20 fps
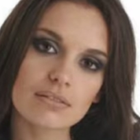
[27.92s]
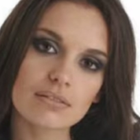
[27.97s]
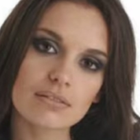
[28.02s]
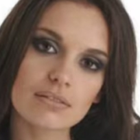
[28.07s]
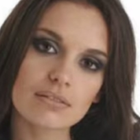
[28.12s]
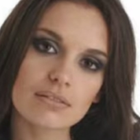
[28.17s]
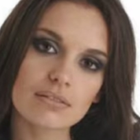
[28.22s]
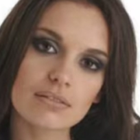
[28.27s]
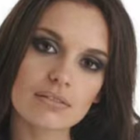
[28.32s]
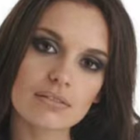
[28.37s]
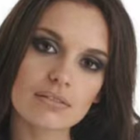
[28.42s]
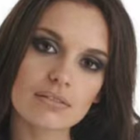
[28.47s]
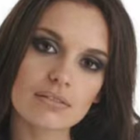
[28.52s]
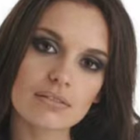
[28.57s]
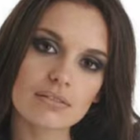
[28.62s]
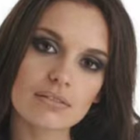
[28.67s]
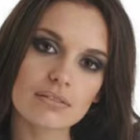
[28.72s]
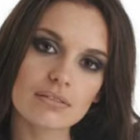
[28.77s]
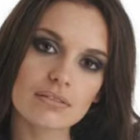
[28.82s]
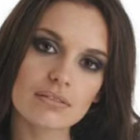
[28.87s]

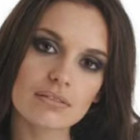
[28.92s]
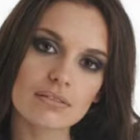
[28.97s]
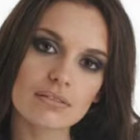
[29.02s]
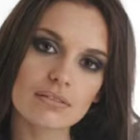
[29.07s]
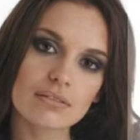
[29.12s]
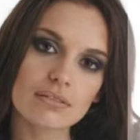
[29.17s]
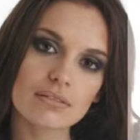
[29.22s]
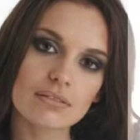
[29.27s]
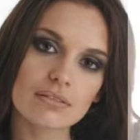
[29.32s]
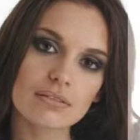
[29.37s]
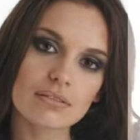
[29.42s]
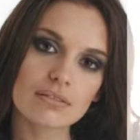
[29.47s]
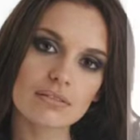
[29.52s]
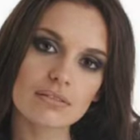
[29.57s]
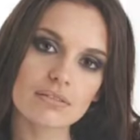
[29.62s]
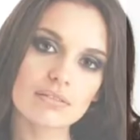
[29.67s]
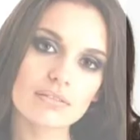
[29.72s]
[no speech]